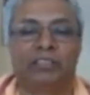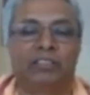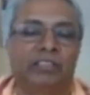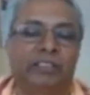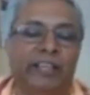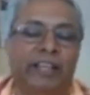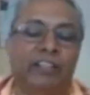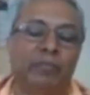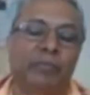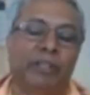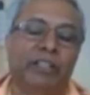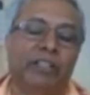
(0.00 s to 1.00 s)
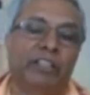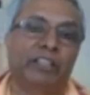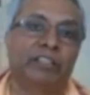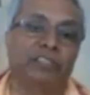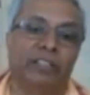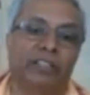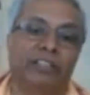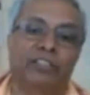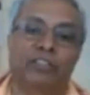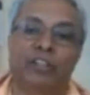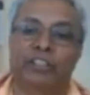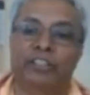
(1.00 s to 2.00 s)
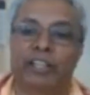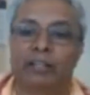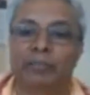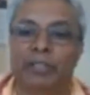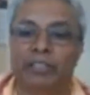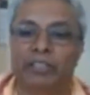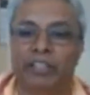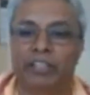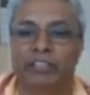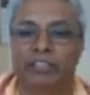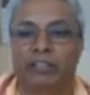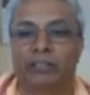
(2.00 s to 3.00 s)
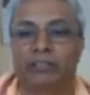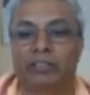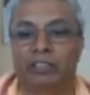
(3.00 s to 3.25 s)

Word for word: this kind of meditation is not real meditation